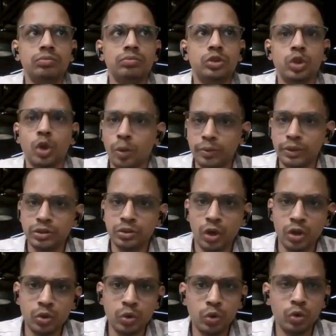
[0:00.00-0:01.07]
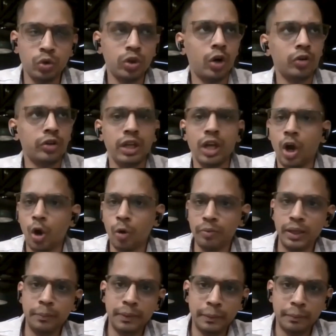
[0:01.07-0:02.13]
job is not to look out how
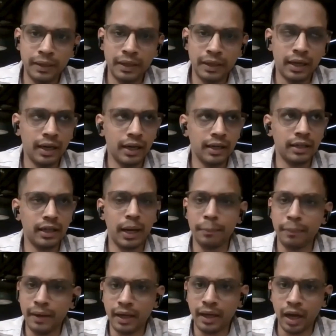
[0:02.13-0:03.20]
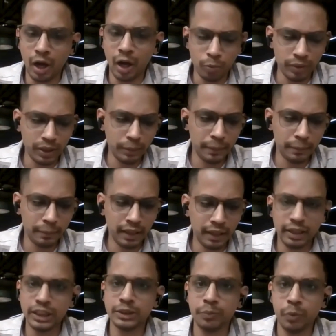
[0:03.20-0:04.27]
many people are
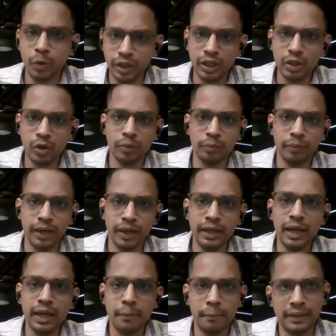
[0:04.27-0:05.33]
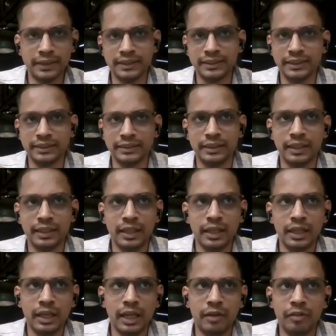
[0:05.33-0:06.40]
responding on my messages.
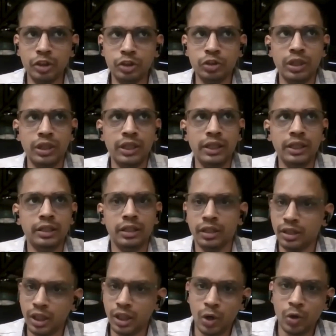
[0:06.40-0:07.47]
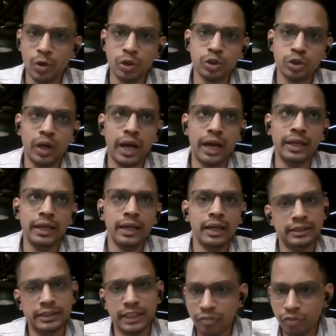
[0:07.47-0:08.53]
Eventually now also I
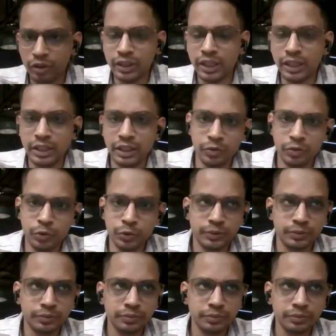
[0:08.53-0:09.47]
sit for the interviews.